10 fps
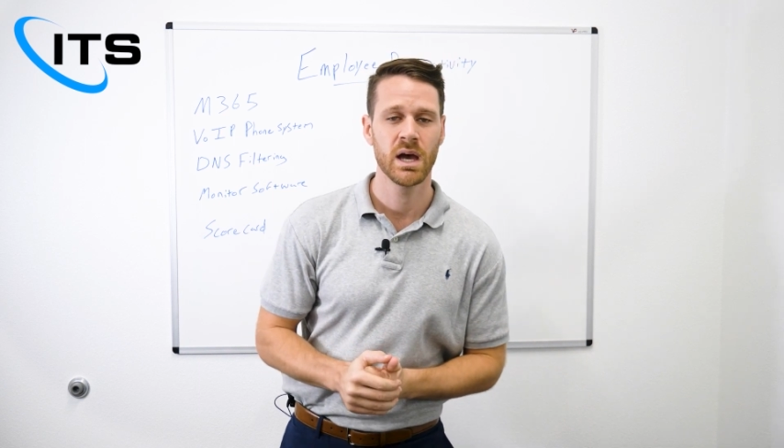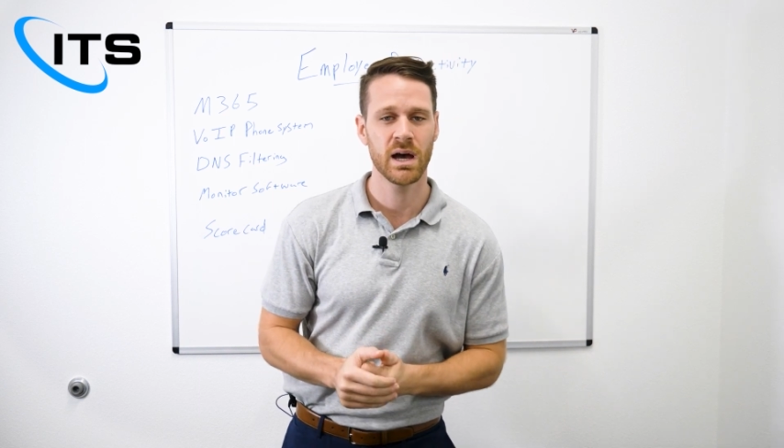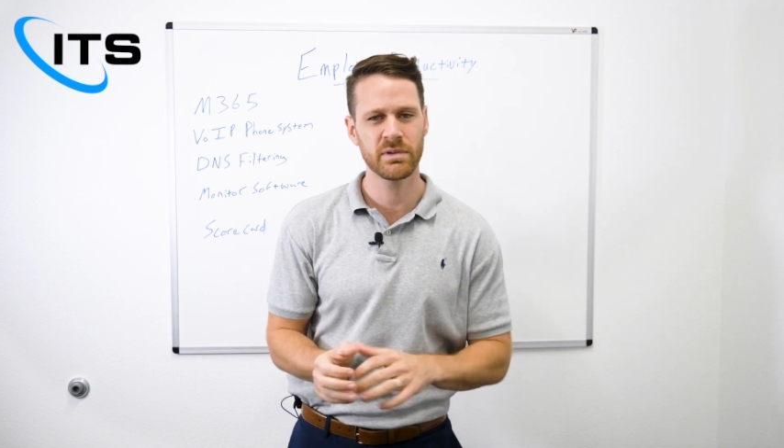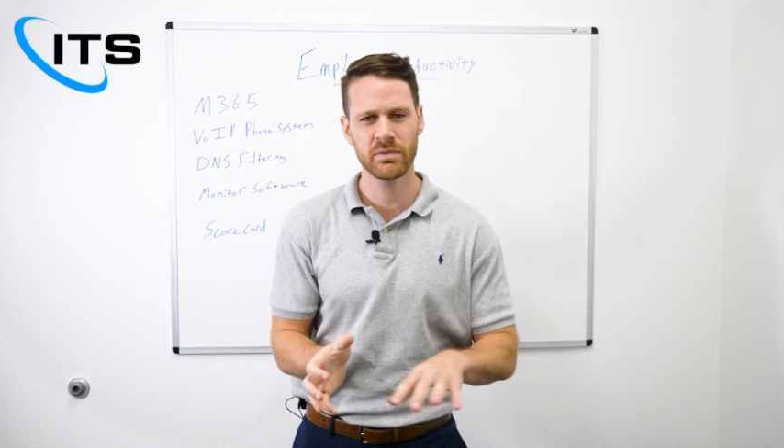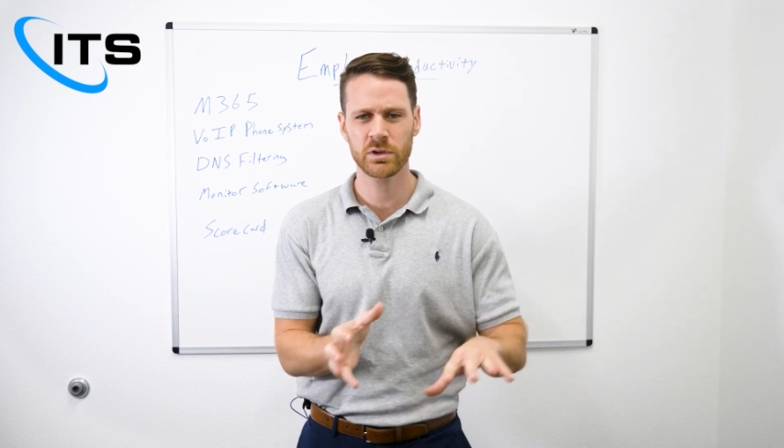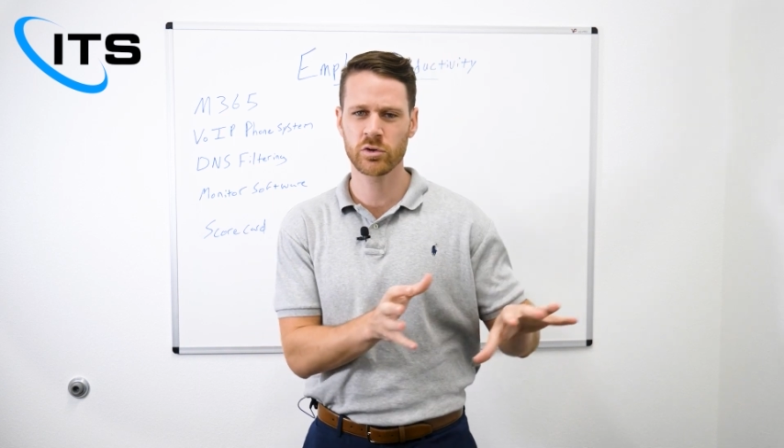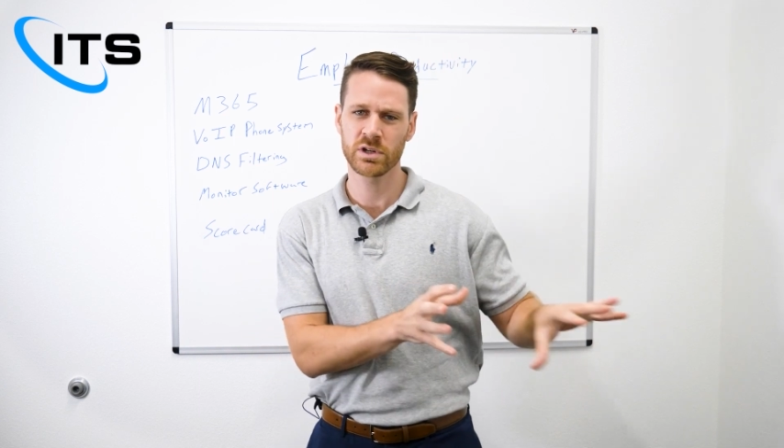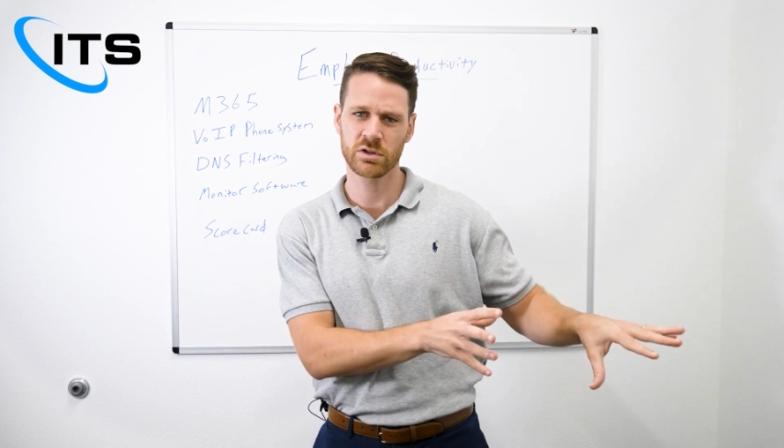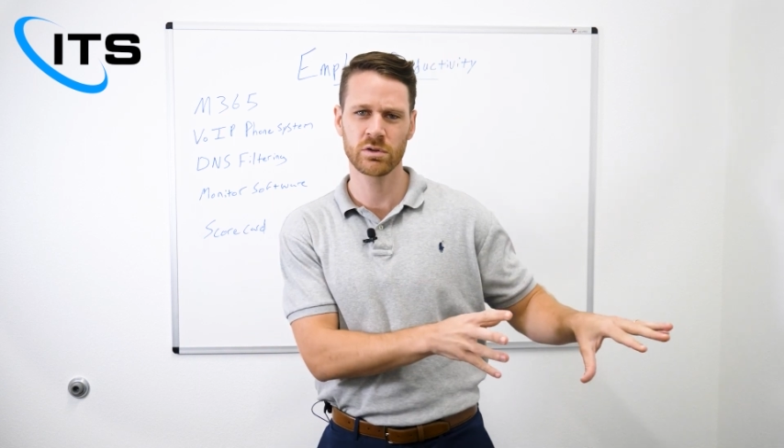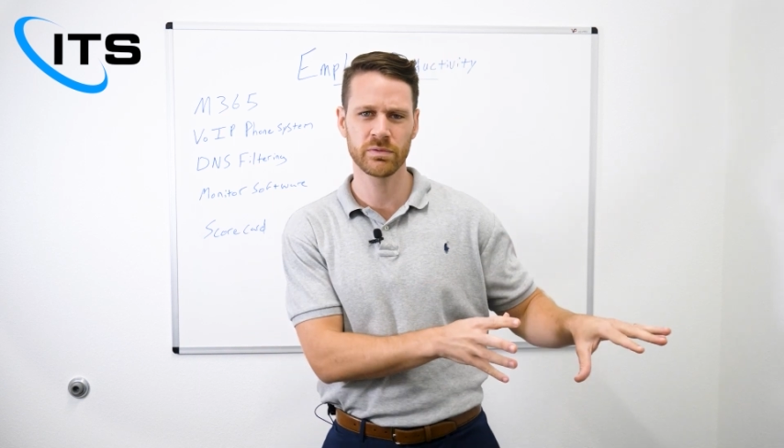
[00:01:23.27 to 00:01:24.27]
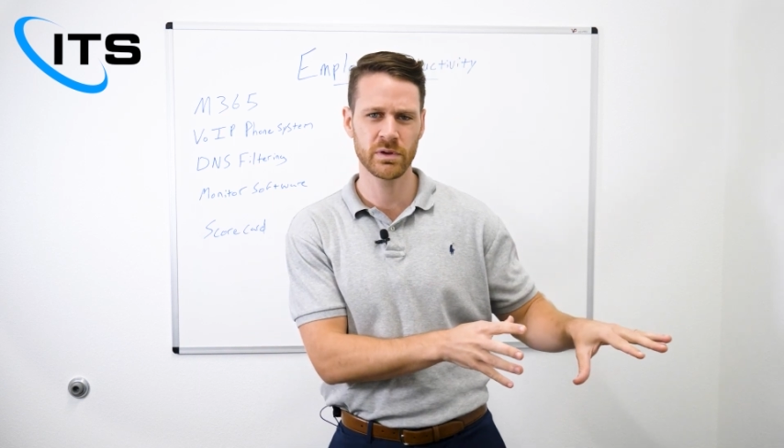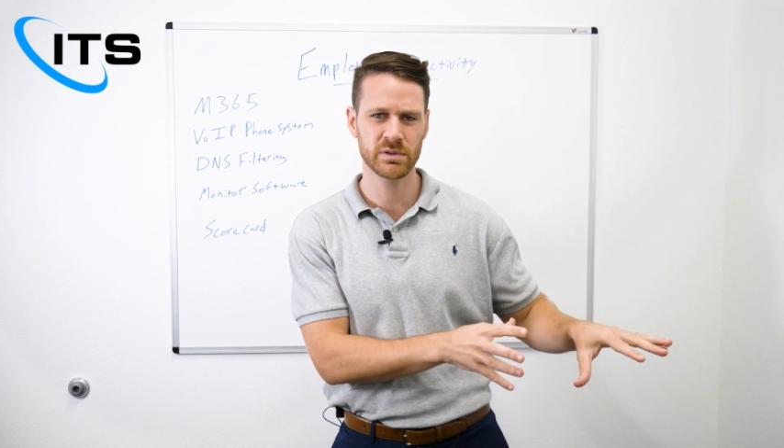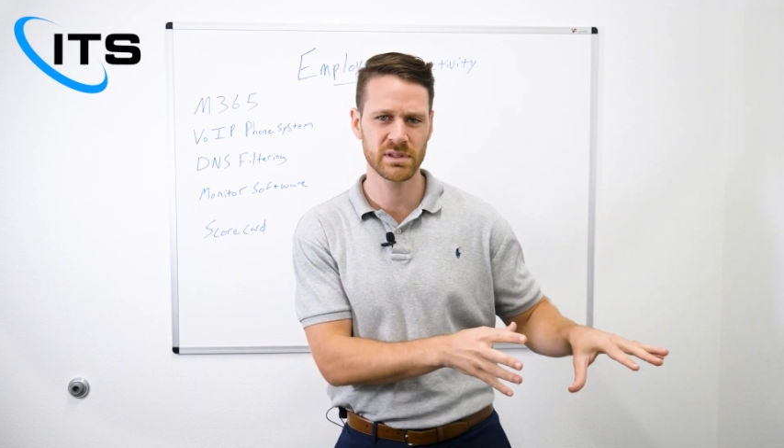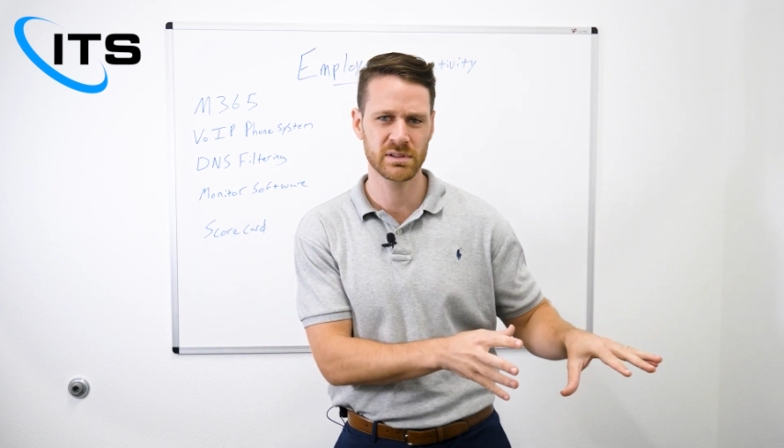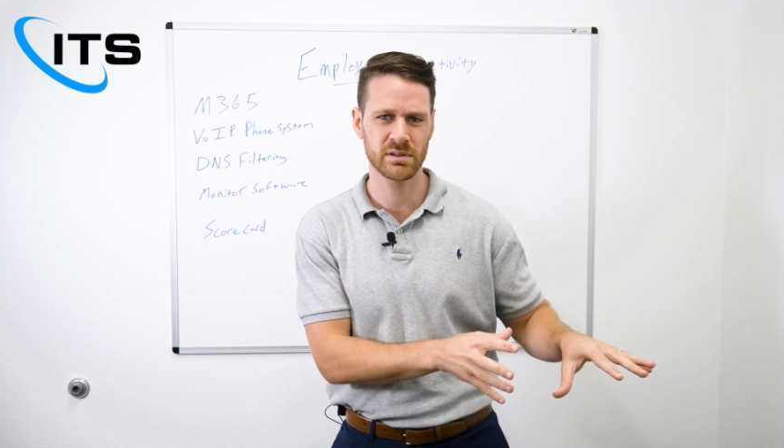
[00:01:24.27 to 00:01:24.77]
If you have a traditional
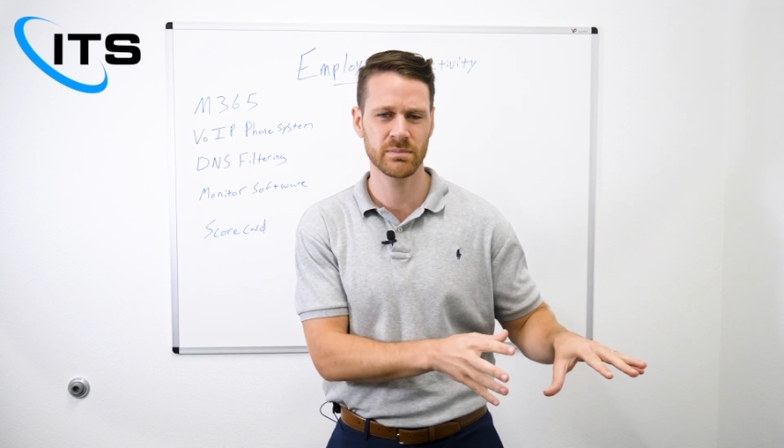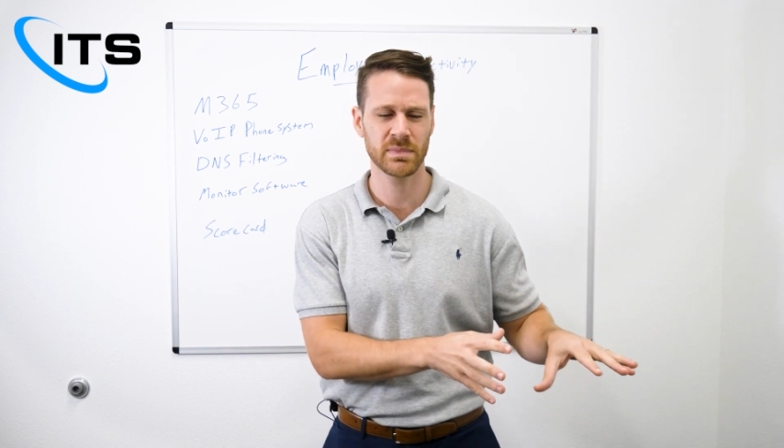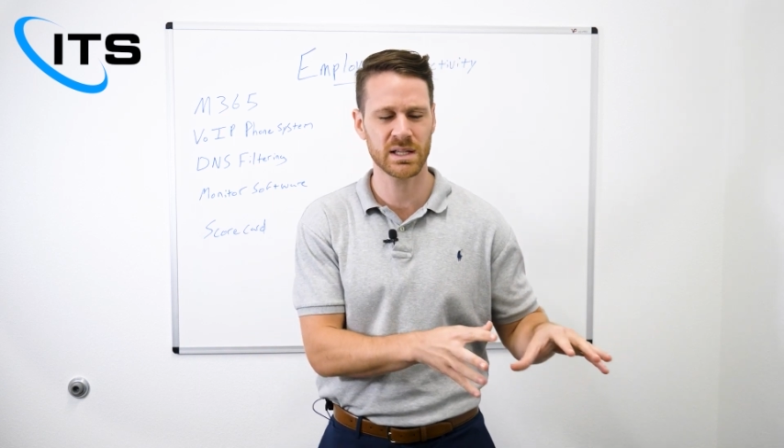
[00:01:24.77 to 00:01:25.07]
phone system,